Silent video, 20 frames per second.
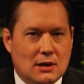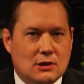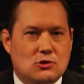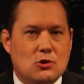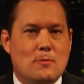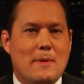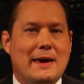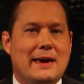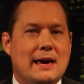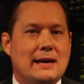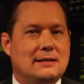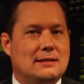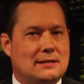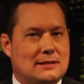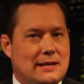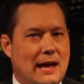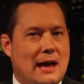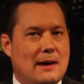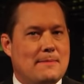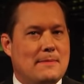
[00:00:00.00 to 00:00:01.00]
to make a
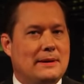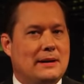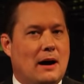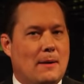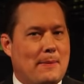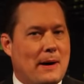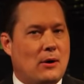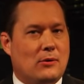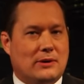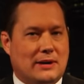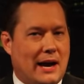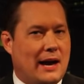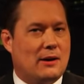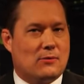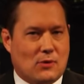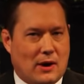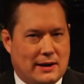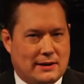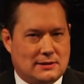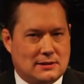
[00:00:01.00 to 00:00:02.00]
statement about gay
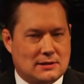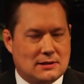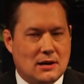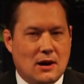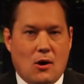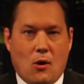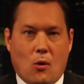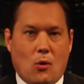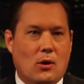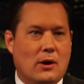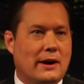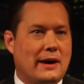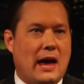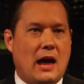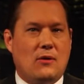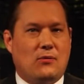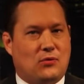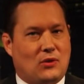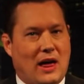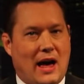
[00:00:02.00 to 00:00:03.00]
rights or a
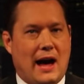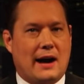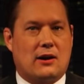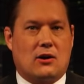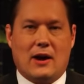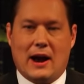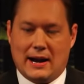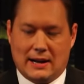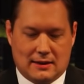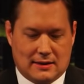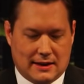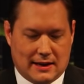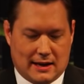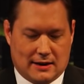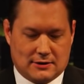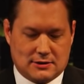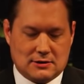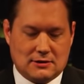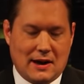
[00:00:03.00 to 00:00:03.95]
gay flag or anything else.